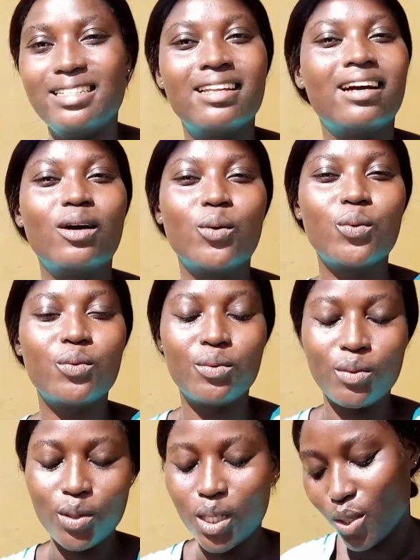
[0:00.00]
now.
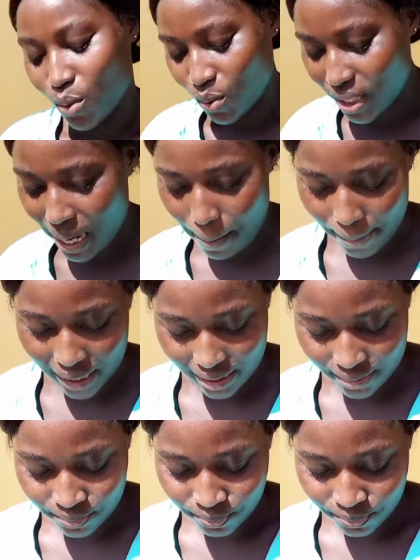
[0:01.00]
You get money.